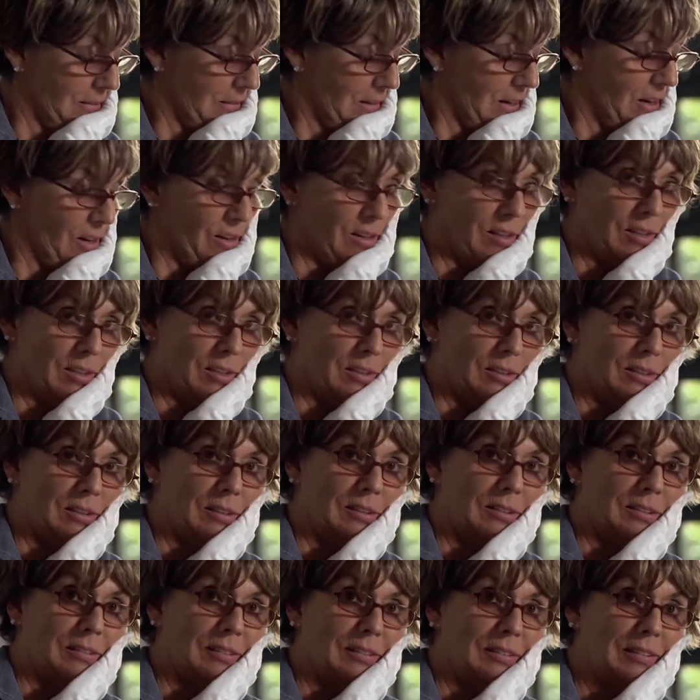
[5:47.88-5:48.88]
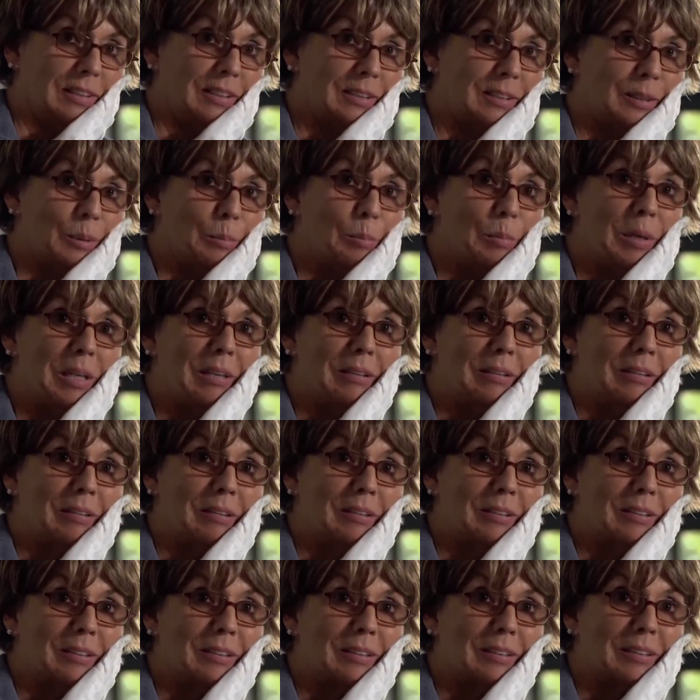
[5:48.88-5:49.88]
Ah, that's a myth.
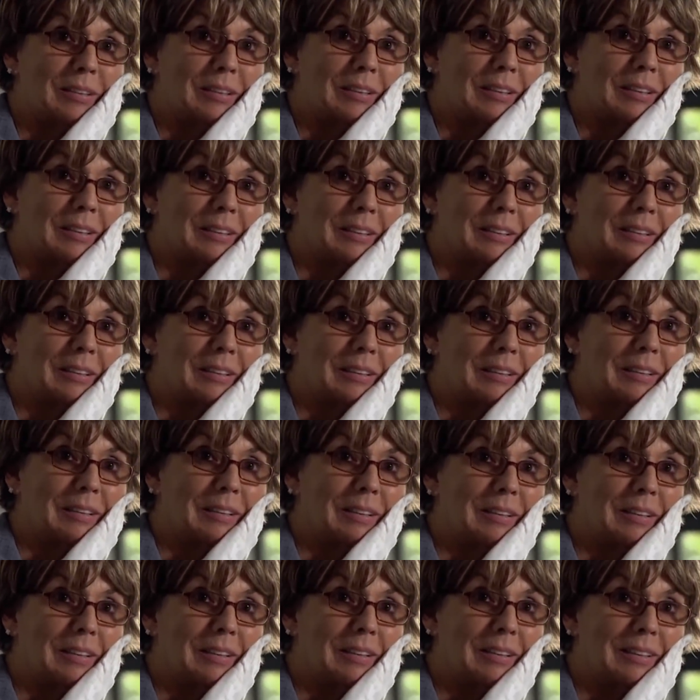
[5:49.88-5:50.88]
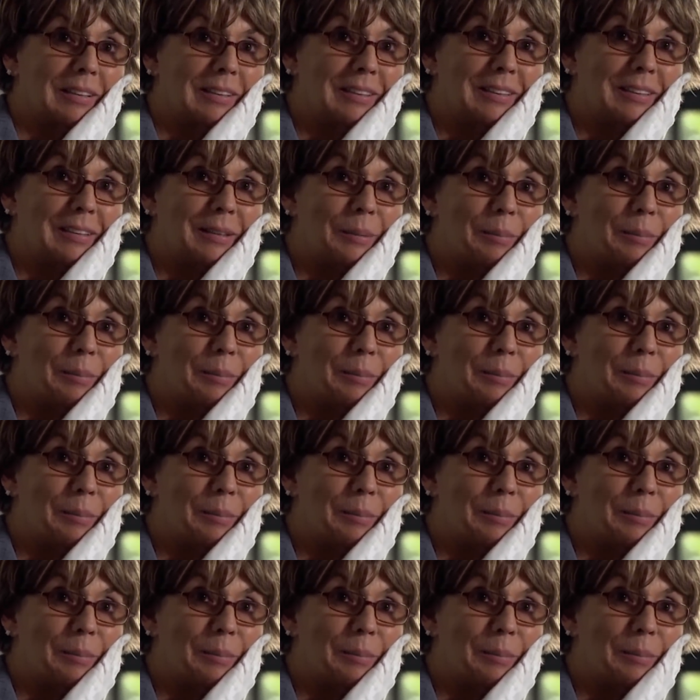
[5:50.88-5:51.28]
Is it a